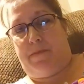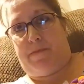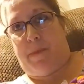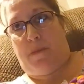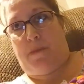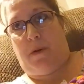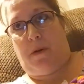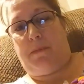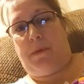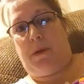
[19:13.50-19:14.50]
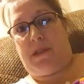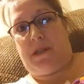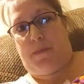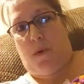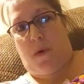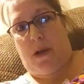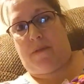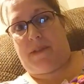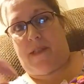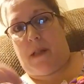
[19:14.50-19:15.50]
purple or blue, it's a boy, and if
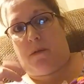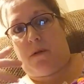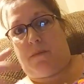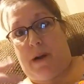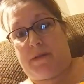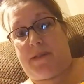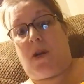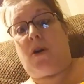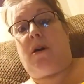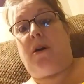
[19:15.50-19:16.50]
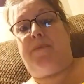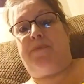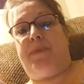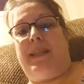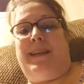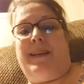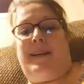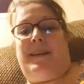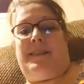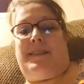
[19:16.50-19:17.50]
it's yellow or brown, it's a girl.
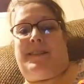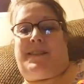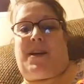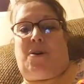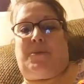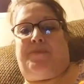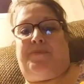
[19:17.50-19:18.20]
So,